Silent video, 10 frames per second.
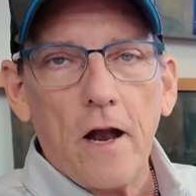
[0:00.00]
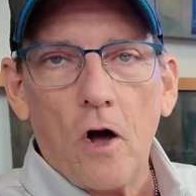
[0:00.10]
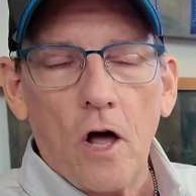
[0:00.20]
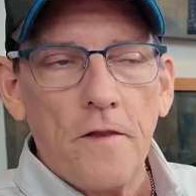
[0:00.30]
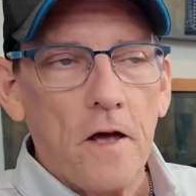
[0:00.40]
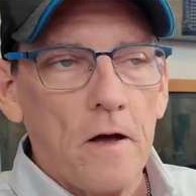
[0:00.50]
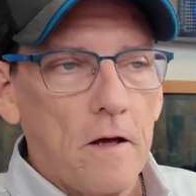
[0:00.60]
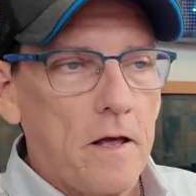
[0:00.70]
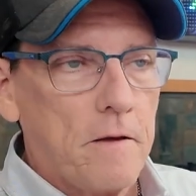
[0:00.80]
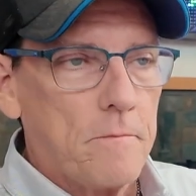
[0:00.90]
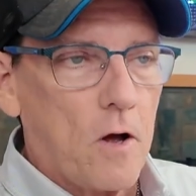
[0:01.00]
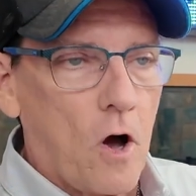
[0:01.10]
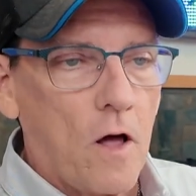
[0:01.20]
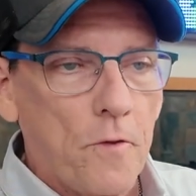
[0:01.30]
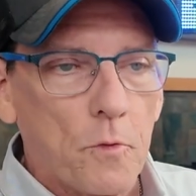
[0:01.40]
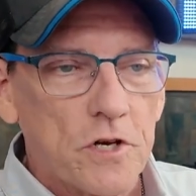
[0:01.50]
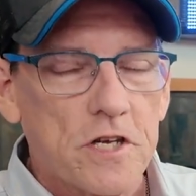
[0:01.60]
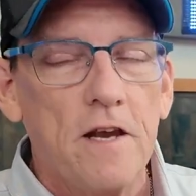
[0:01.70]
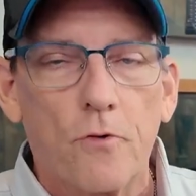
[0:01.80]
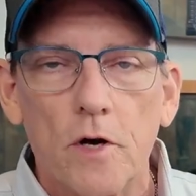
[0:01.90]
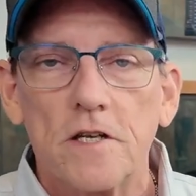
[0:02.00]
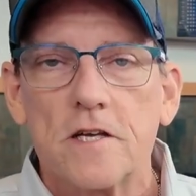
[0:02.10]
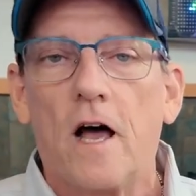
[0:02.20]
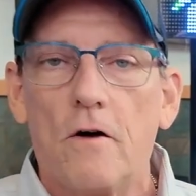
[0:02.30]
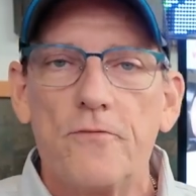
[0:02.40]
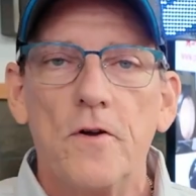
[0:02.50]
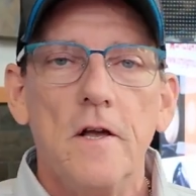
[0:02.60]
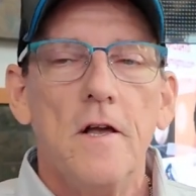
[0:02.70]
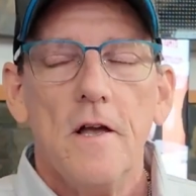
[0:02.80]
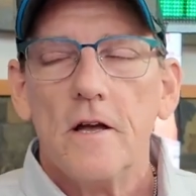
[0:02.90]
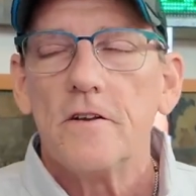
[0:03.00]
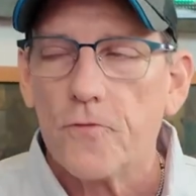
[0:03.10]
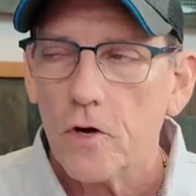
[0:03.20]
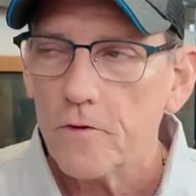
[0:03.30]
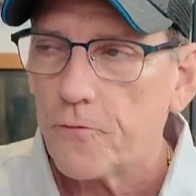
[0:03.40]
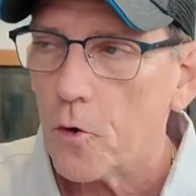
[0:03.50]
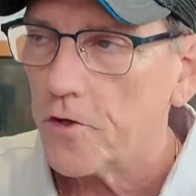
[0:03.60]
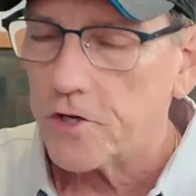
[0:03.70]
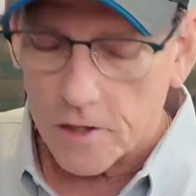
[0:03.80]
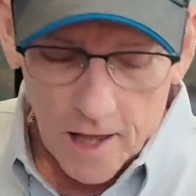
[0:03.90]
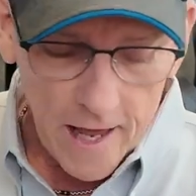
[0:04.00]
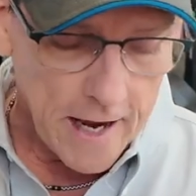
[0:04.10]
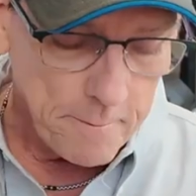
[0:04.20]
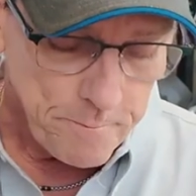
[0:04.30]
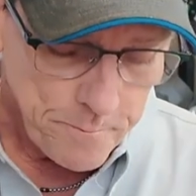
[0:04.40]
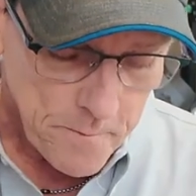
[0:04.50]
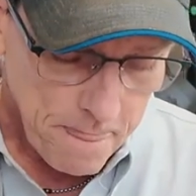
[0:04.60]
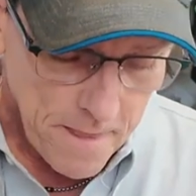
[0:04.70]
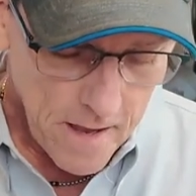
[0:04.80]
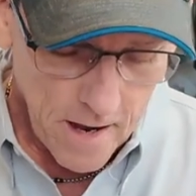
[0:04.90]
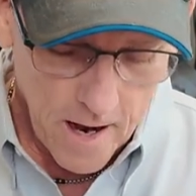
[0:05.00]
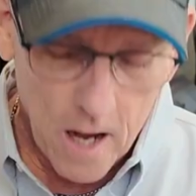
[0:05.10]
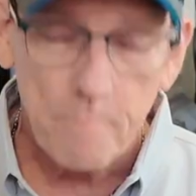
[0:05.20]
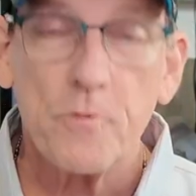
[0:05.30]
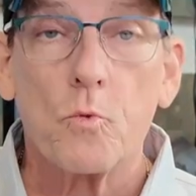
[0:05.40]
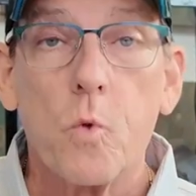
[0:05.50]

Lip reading: on the receiver itself for the delay. The